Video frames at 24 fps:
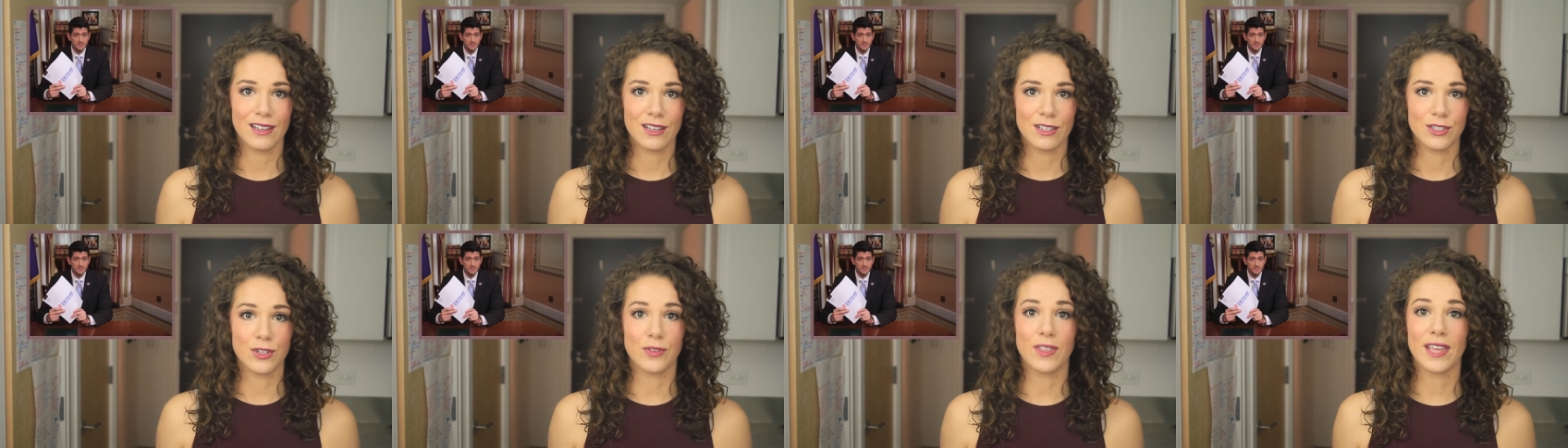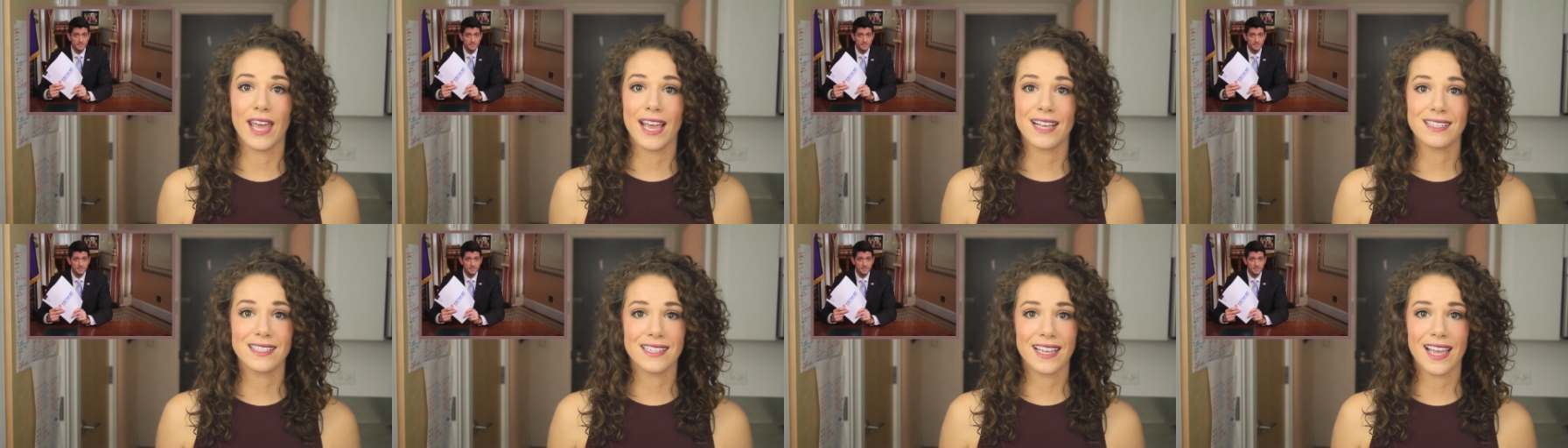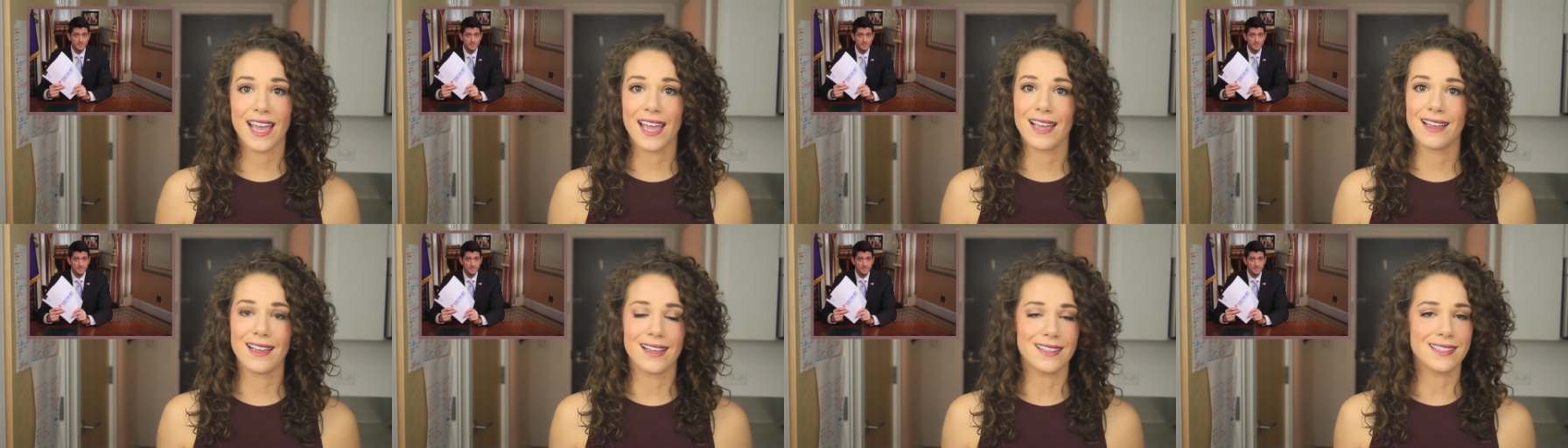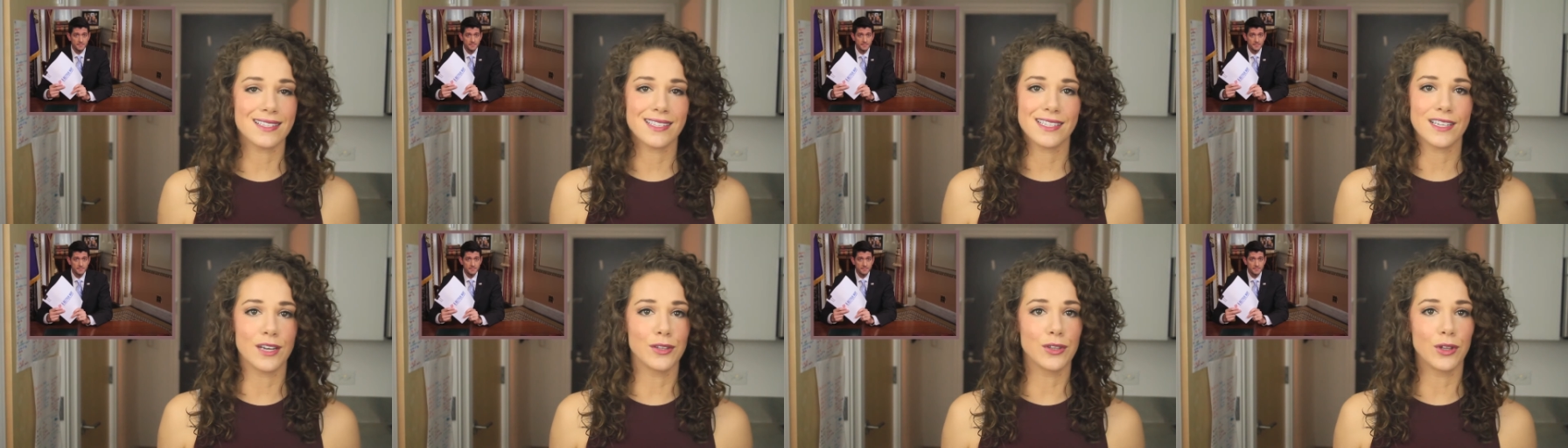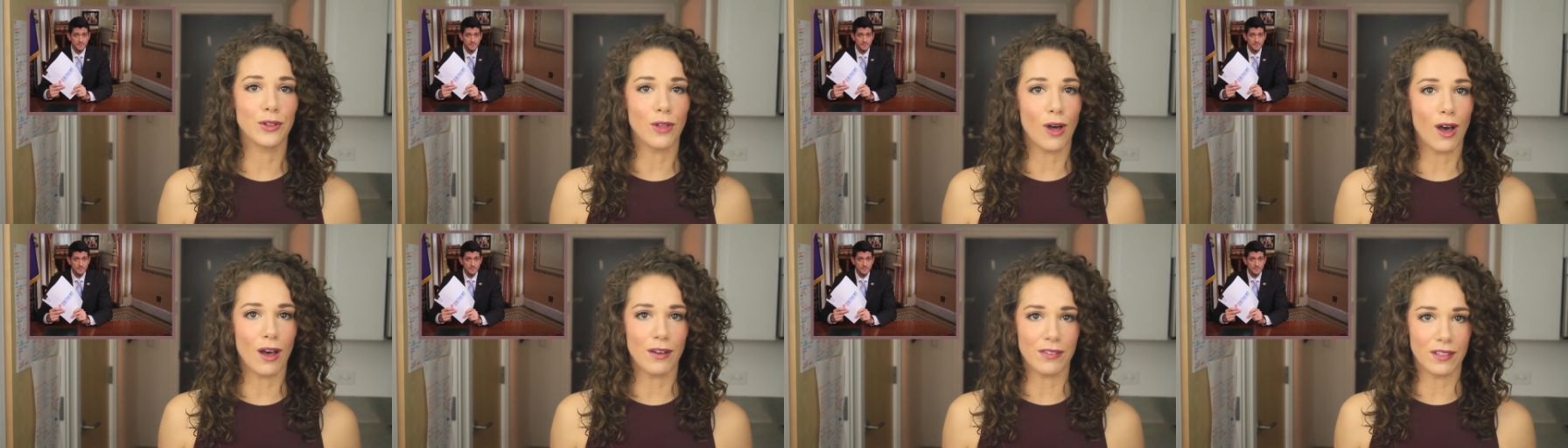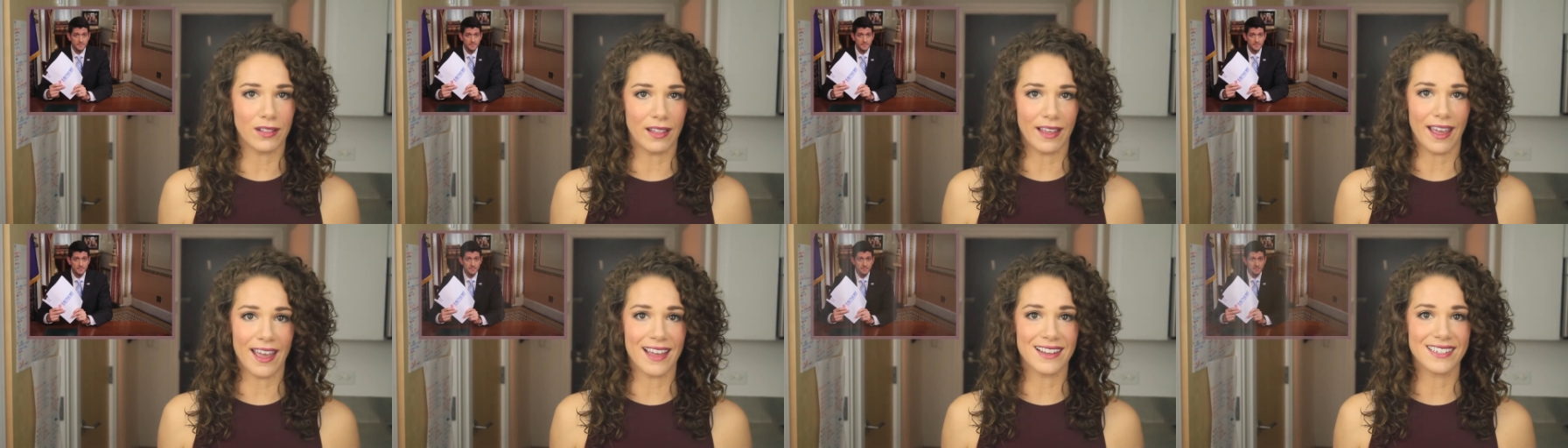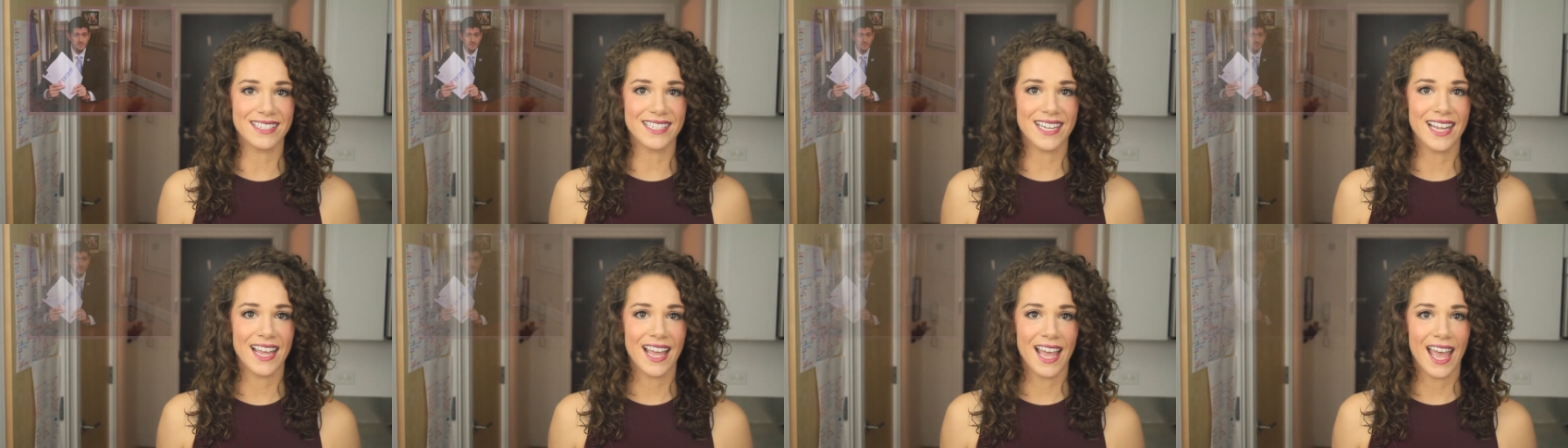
so the ACA is still the law of the land,